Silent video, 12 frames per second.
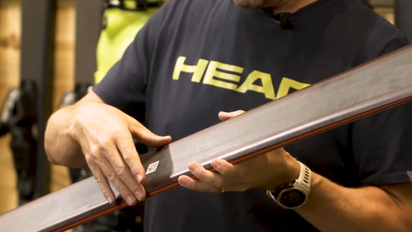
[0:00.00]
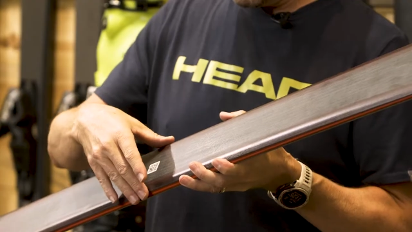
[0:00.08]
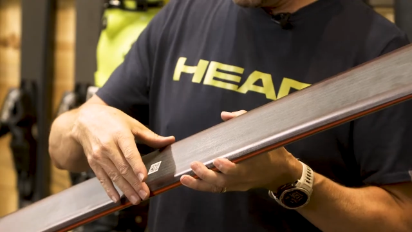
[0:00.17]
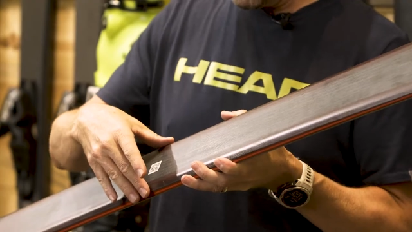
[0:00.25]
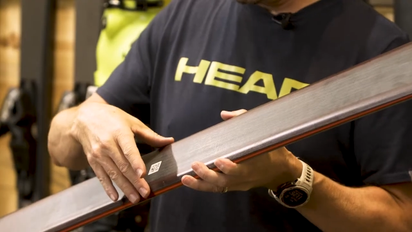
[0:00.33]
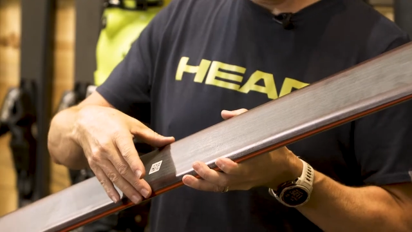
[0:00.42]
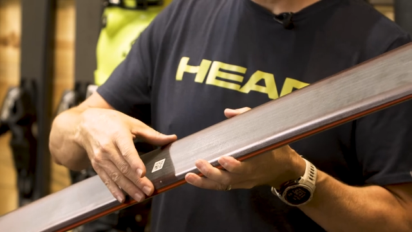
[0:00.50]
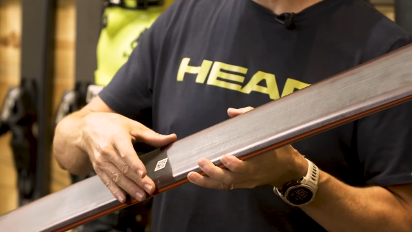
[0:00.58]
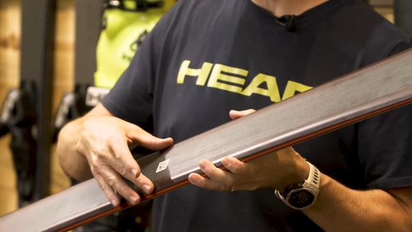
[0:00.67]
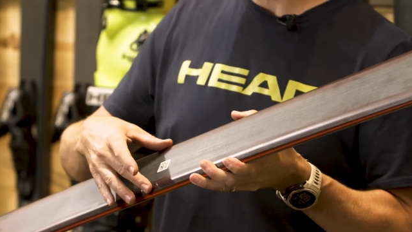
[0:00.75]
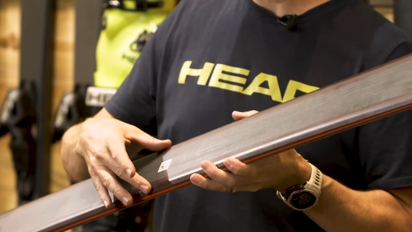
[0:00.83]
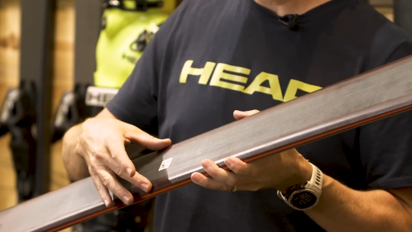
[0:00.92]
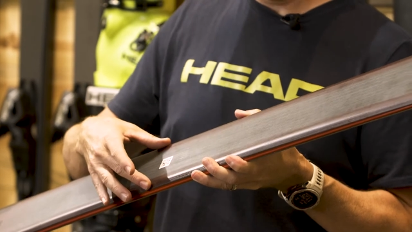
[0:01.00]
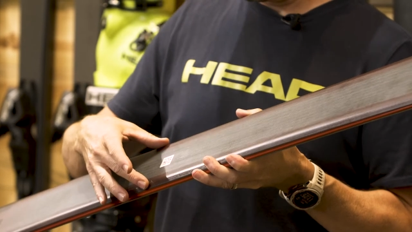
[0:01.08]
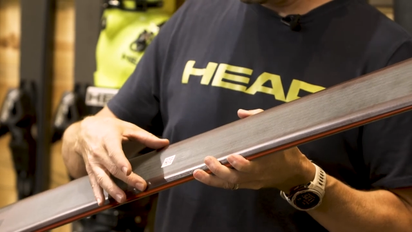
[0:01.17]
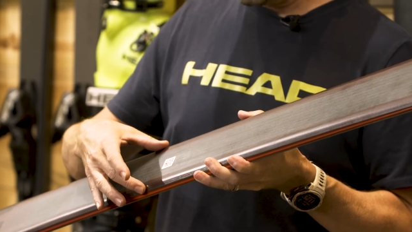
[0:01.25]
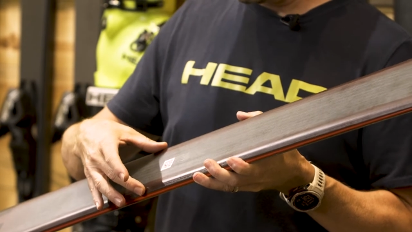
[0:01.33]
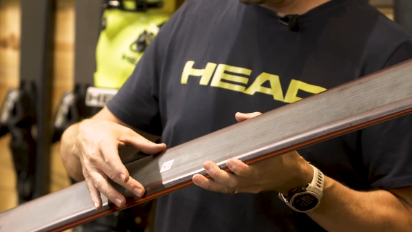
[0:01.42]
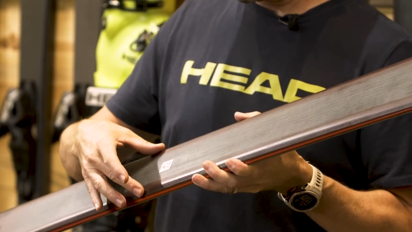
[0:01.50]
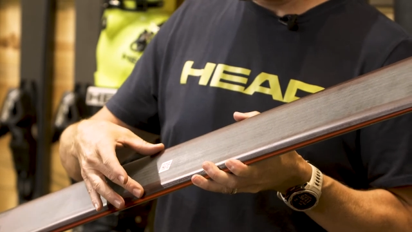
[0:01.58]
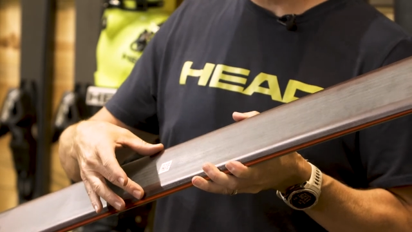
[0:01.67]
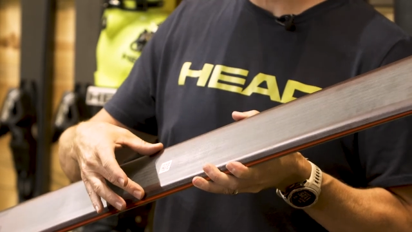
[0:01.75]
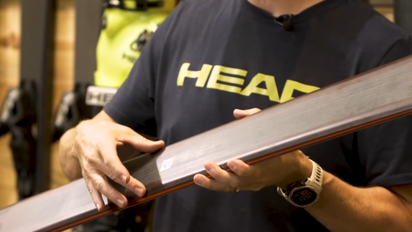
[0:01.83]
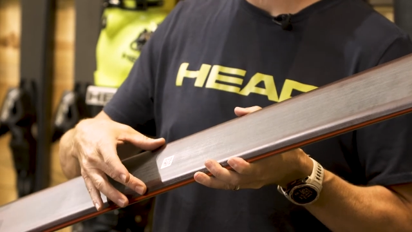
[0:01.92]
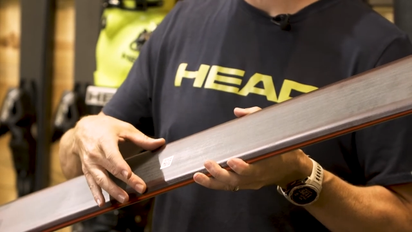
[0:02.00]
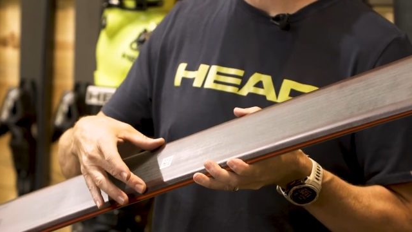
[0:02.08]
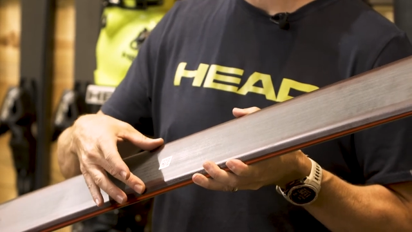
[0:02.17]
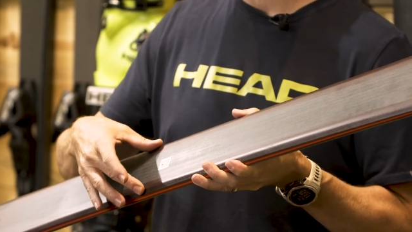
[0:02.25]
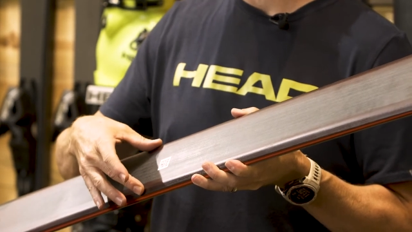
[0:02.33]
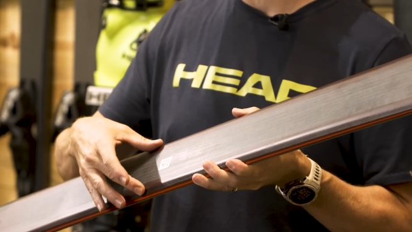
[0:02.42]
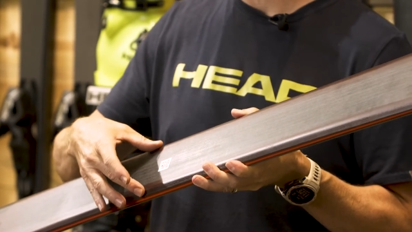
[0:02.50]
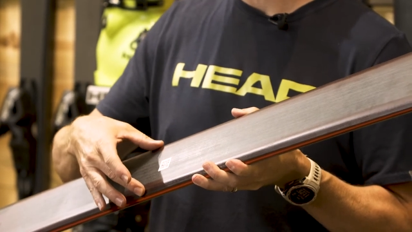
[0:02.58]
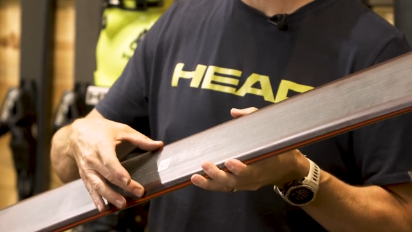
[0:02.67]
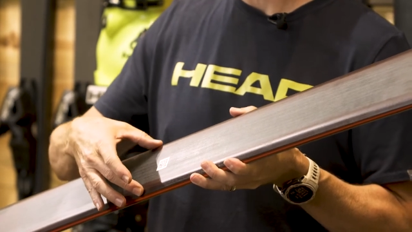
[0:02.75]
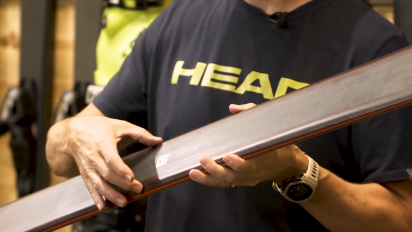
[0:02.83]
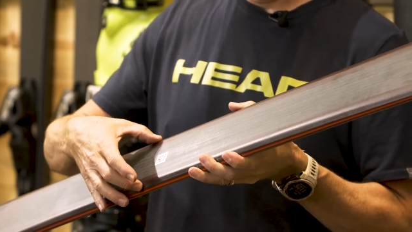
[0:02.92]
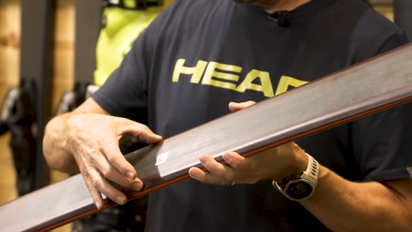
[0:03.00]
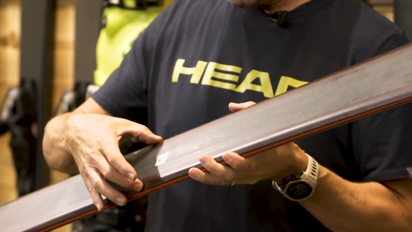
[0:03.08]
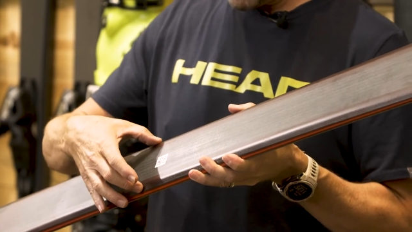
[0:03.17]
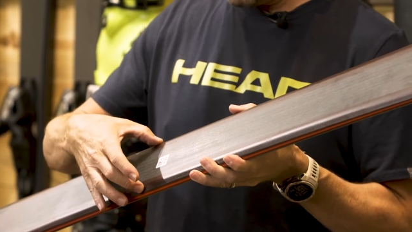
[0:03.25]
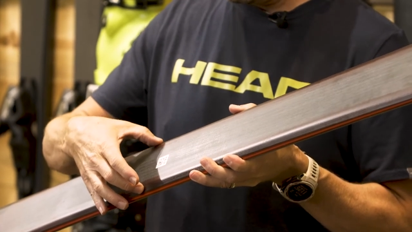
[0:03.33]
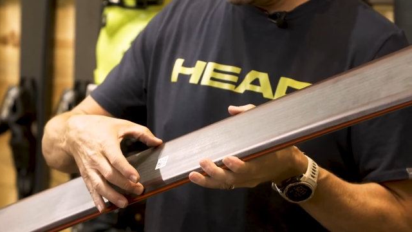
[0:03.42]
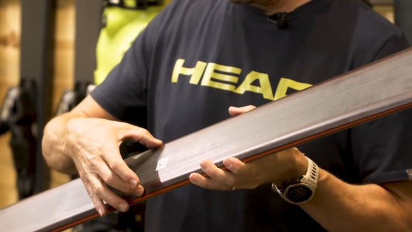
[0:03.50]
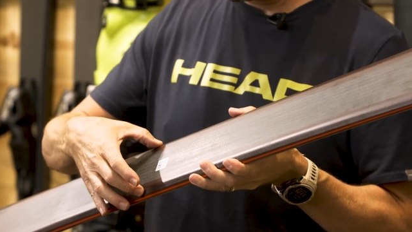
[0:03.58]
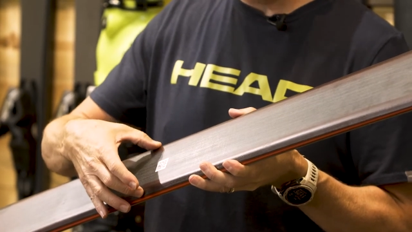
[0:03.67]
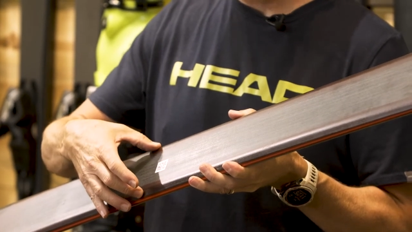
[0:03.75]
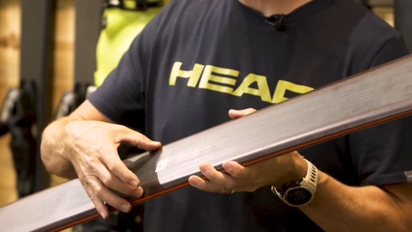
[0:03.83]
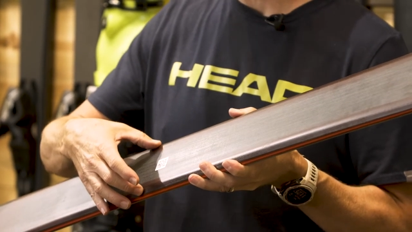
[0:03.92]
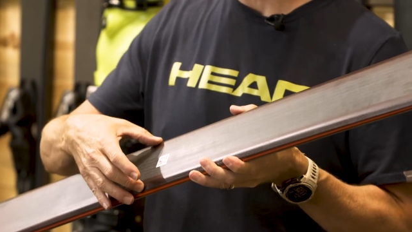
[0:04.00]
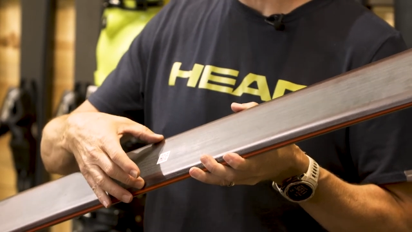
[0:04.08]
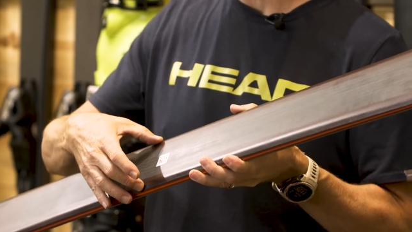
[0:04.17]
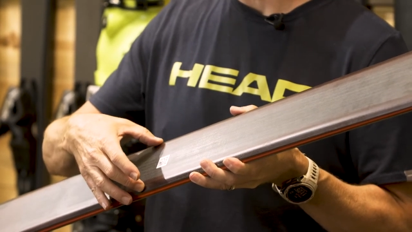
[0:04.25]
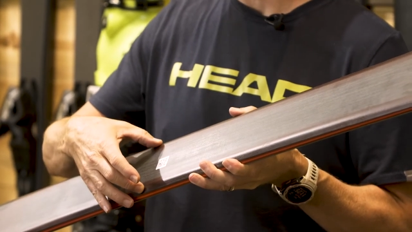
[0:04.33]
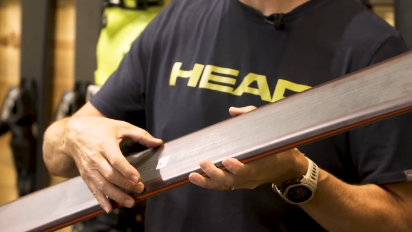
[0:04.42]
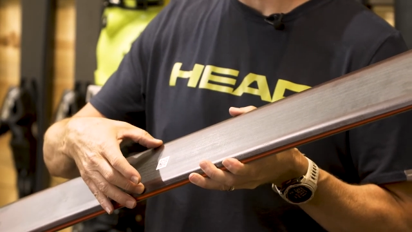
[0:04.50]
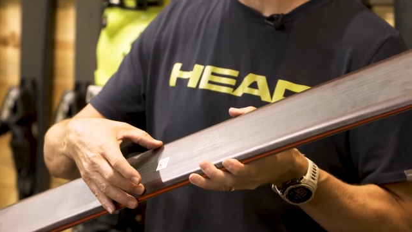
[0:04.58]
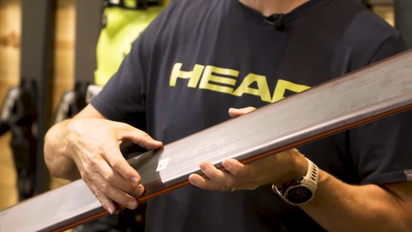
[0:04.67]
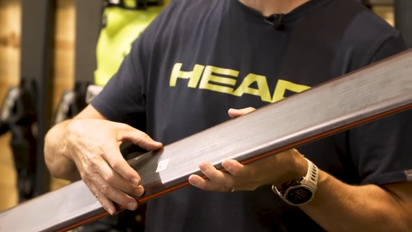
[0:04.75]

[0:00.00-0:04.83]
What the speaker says: [unreadable: no face in view]